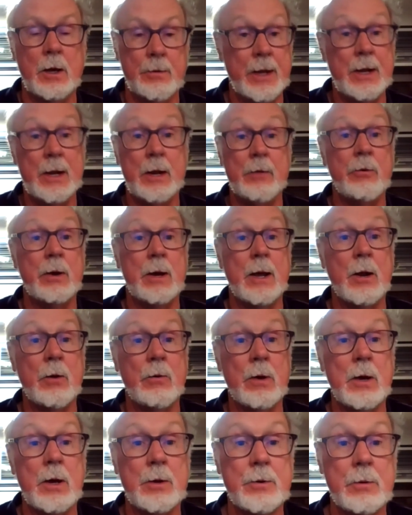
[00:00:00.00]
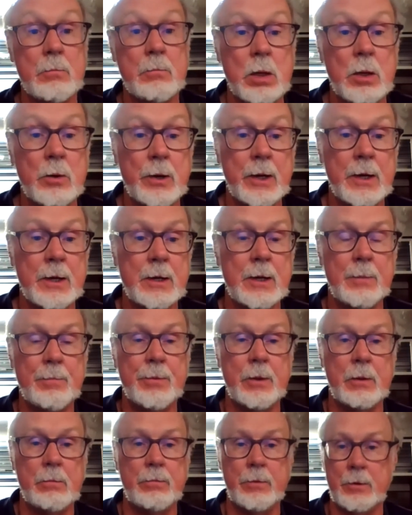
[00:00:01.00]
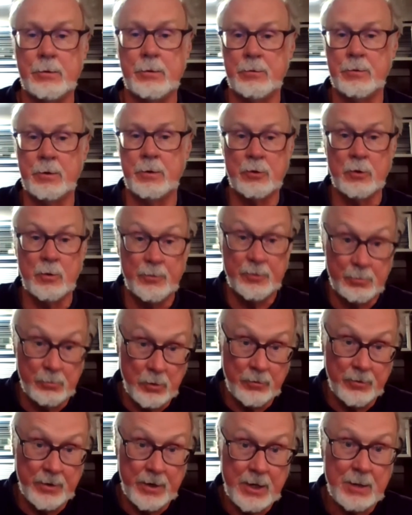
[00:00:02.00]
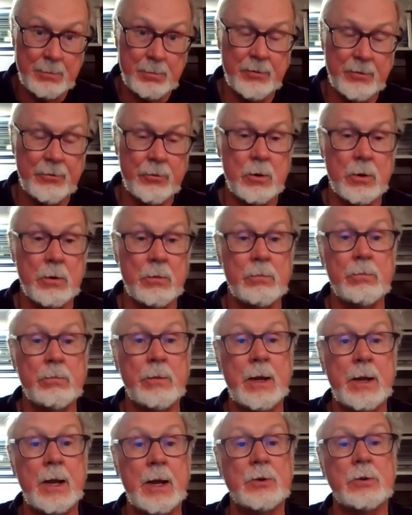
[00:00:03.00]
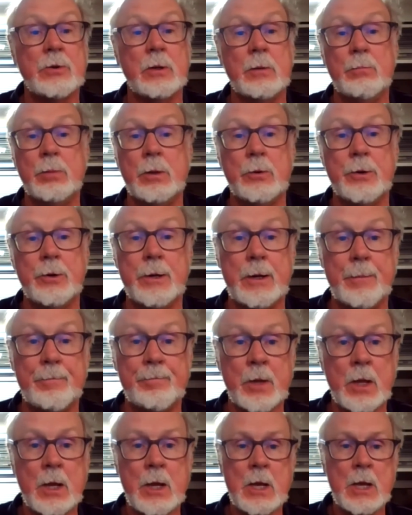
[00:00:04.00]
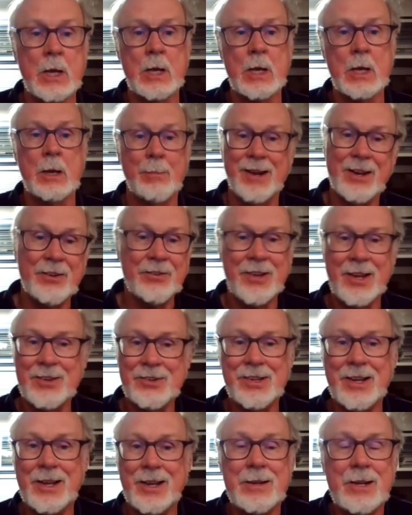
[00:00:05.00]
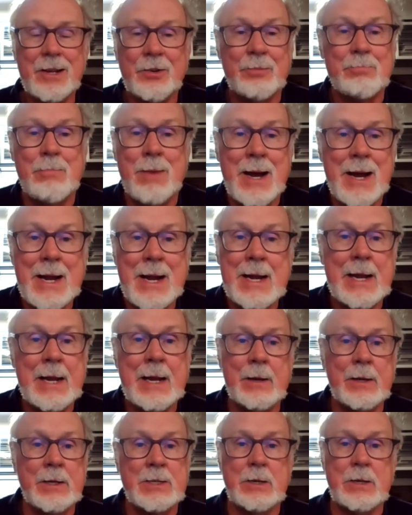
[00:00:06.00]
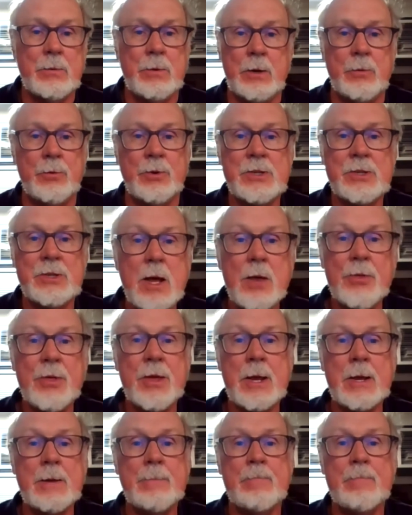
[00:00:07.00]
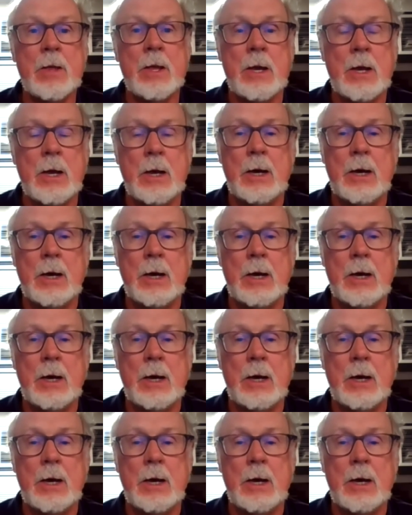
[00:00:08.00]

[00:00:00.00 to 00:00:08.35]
They never got around to blowing it up. The troops moved on before they actually blew it up. But as I said, this mining, there was nothing